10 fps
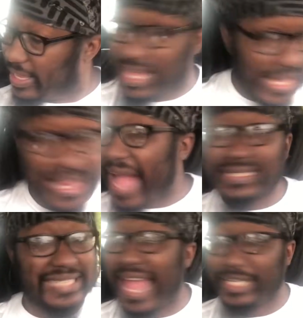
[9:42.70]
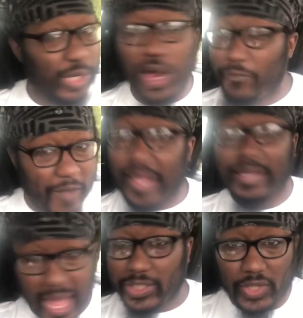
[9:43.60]
And Laxus can't do no fucking
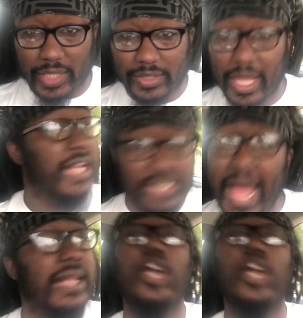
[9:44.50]
constructs. Not